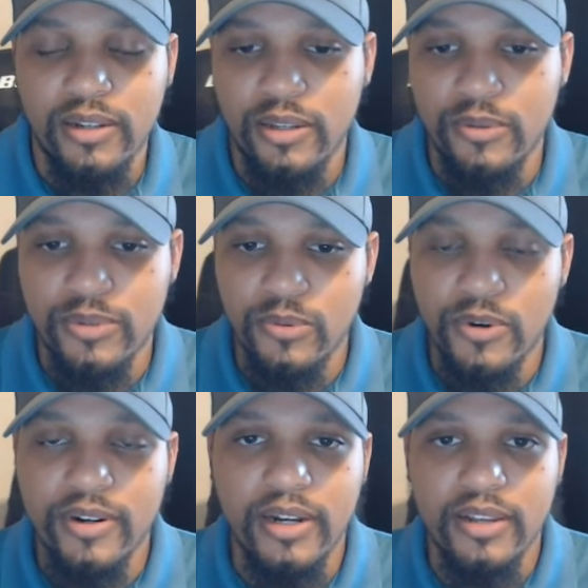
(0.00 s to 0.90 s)
he was
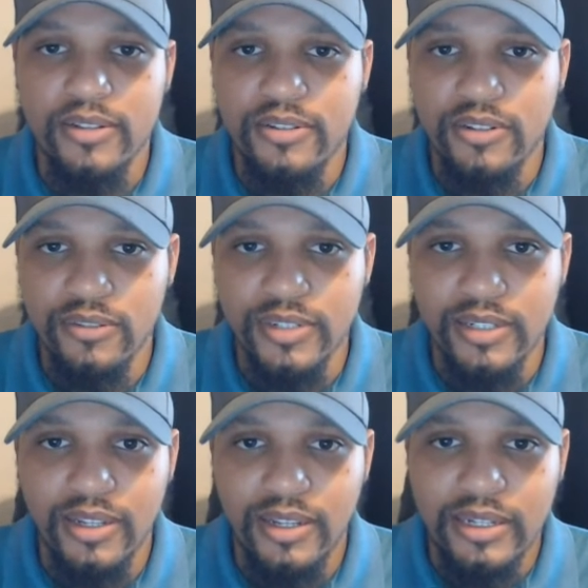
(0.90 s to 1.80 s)
working as a servant,
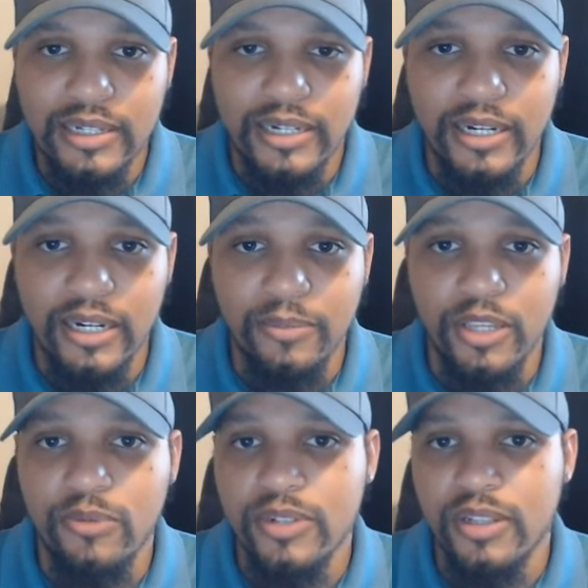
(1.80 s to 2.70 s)
he
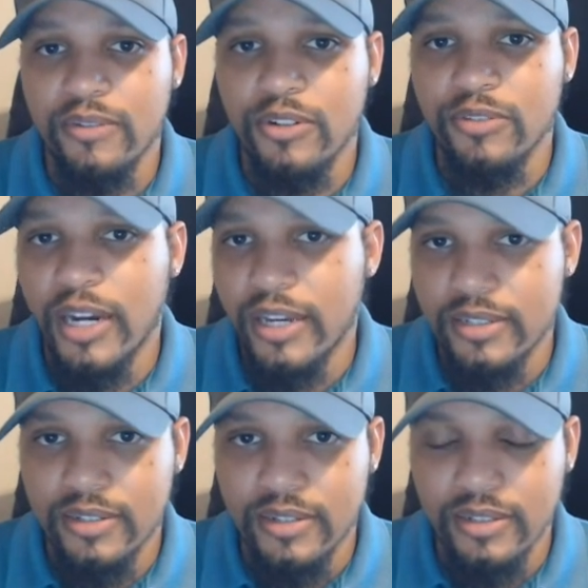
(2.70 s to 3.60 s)
was living riotously,